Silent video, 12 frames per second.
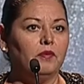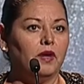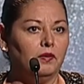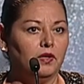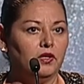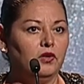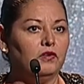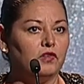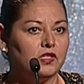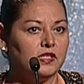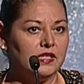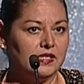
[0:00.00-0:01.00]
public
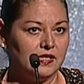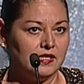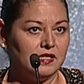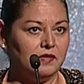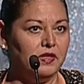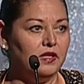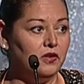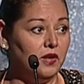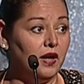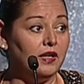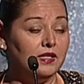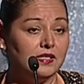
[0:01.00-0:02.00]
university system in the
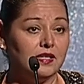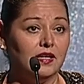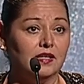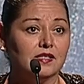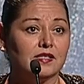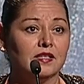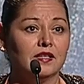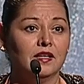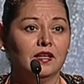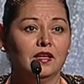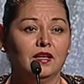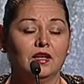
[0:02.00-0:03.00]
United States.
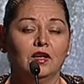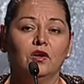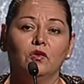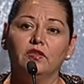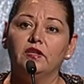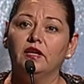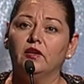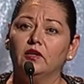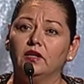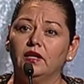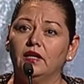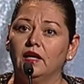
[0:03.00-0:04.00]
With
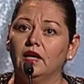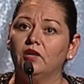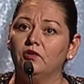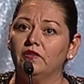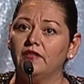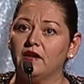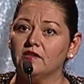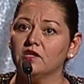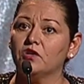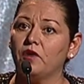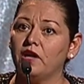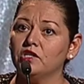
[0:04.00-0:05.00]
nearly 100,000
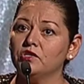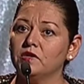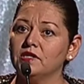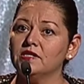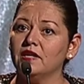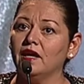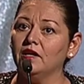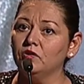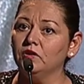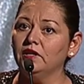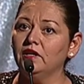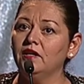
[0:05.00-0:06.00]
graduates
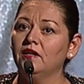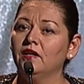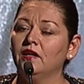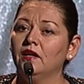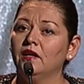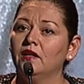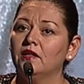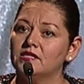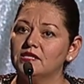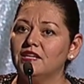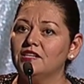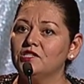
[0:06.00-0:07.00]
annually, the
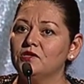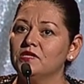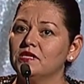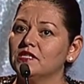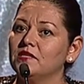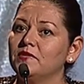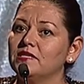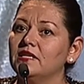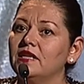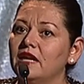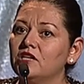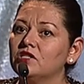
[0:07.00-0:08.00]
CSU system is the
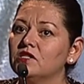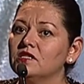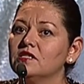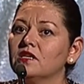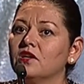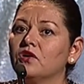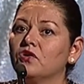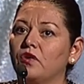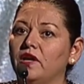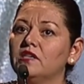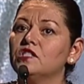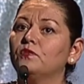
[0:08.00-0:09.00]
nation's
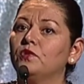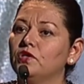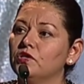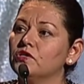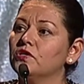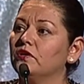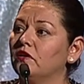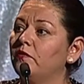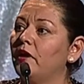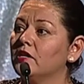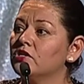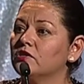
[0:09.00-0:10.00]
greatest producer of
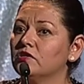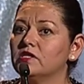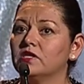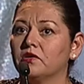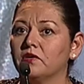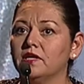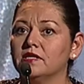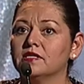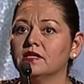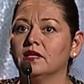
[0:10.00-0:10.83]
bachelor's degrees.